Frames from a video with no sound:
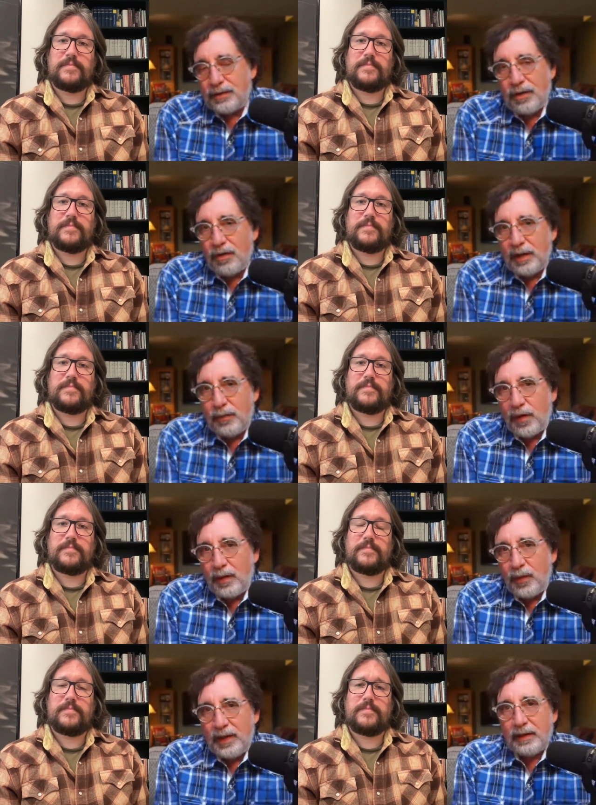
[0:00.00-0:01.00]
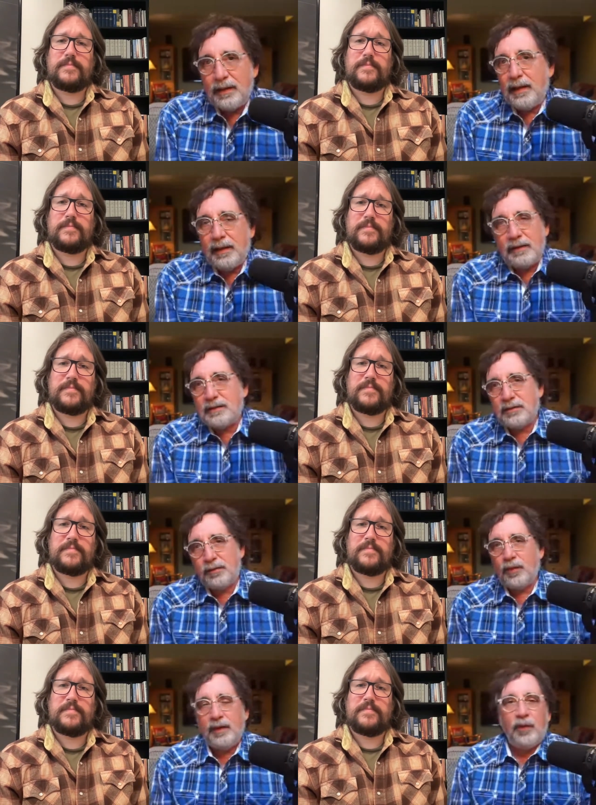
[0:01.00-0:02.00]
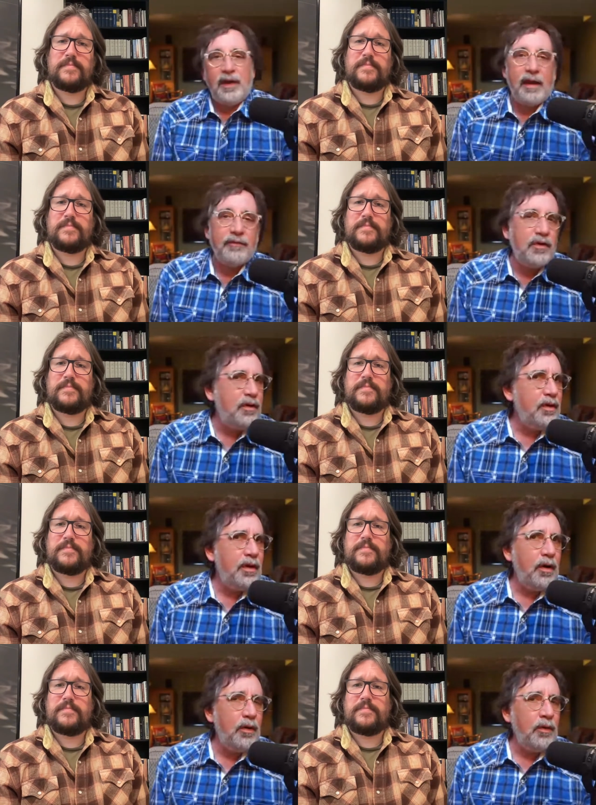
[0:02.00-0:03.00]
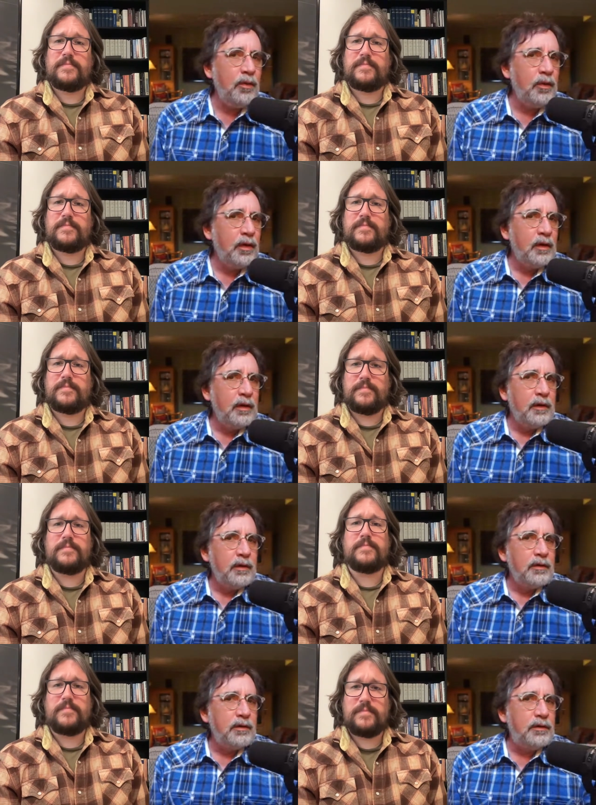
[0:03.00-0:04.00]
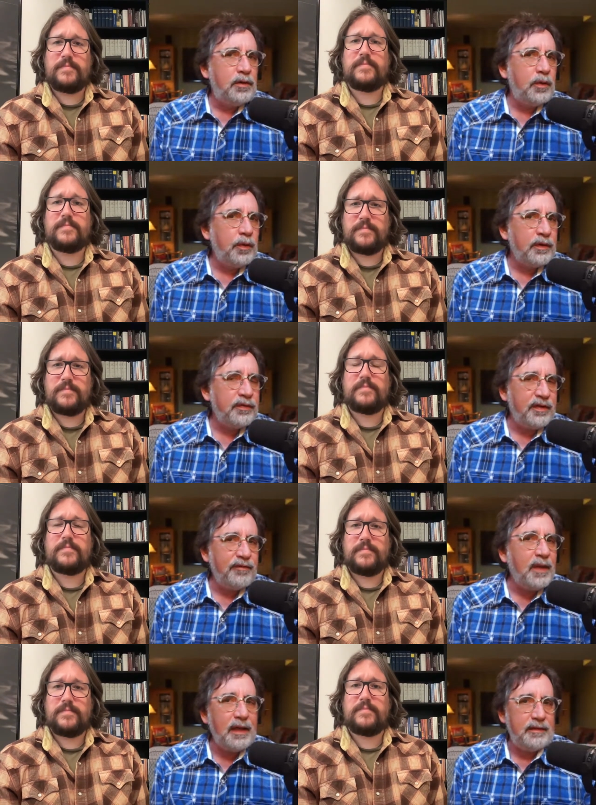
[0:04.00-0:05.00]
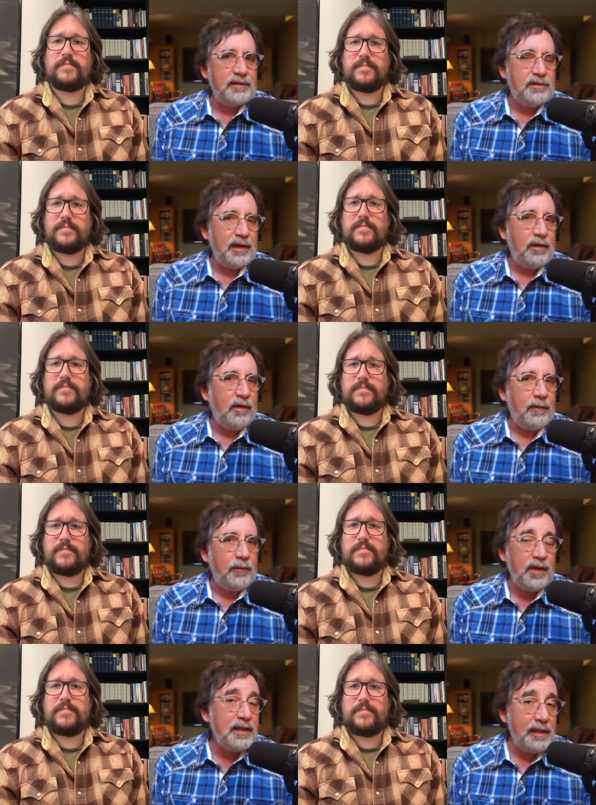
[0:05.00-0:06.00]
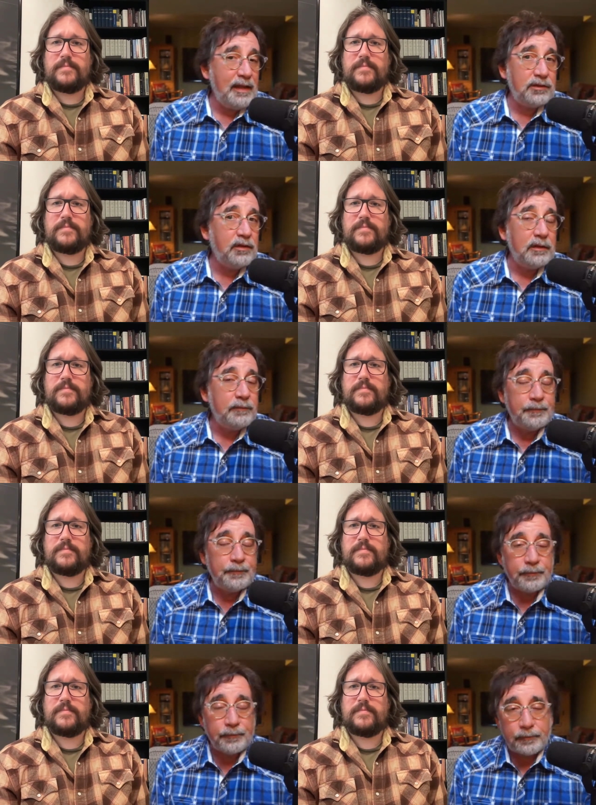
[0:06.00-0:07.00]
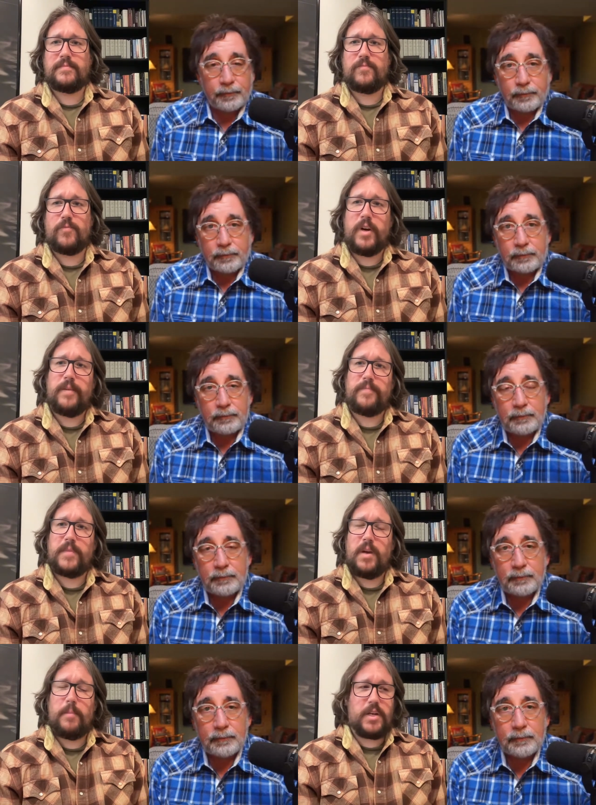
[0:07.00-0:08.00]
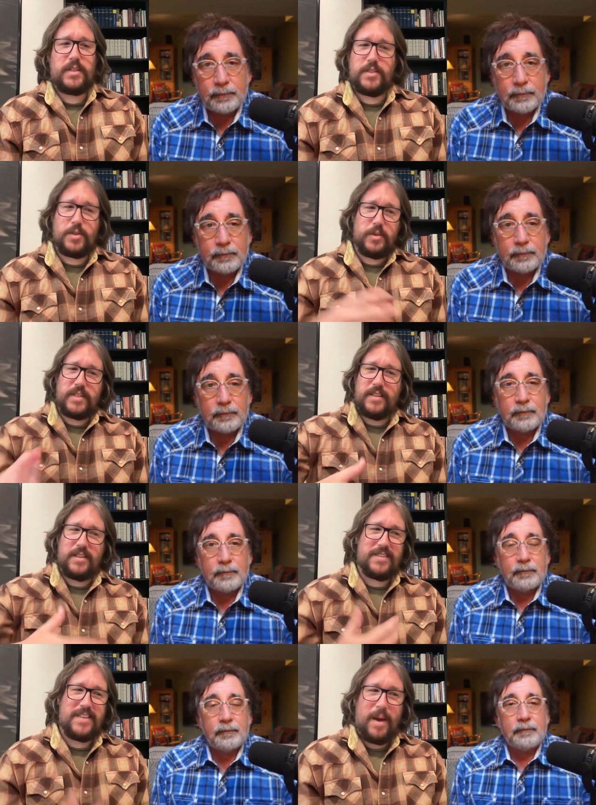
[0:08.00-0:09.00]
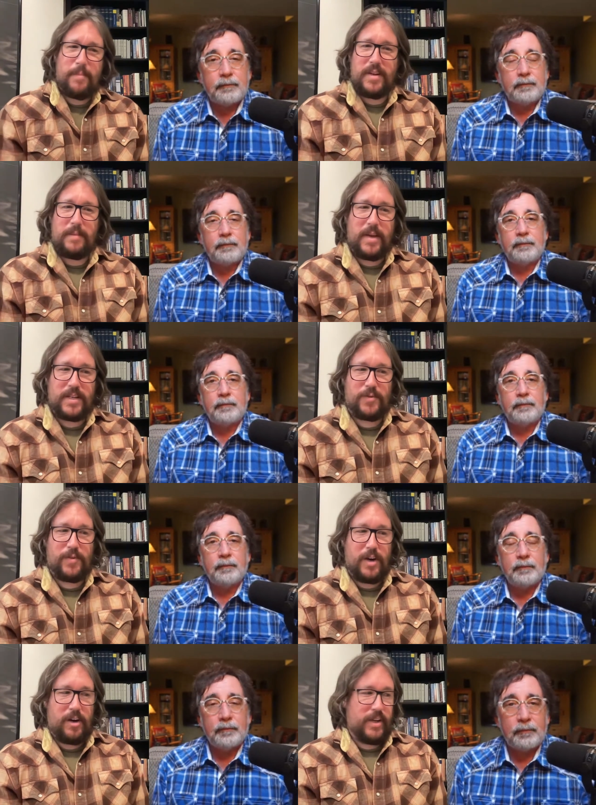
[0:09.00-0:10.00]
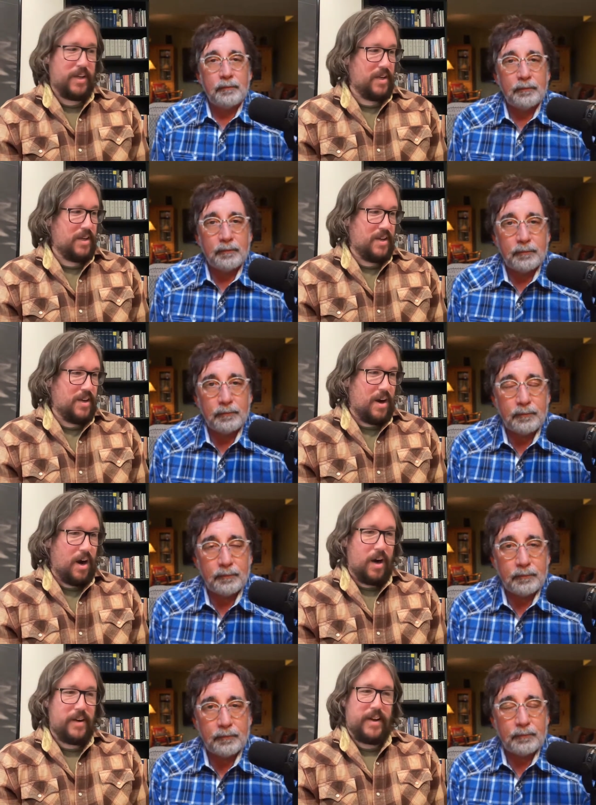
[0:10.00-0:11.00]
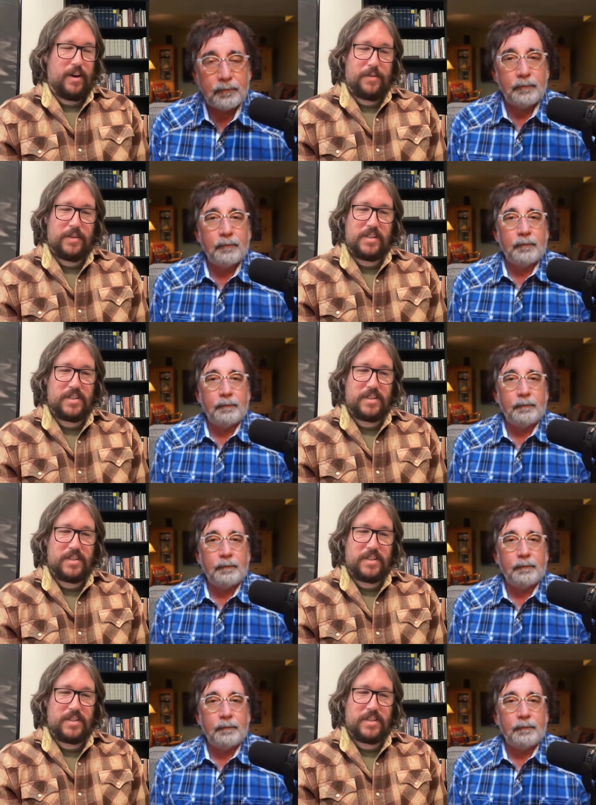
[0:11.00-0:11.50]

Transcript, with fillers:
Speaker 1: the only way we can lead it's we we have no mm-hmm. coercive methods at all
Speaker 2: when that, that's good right because as soon as that does happen it makes for a very unhealthy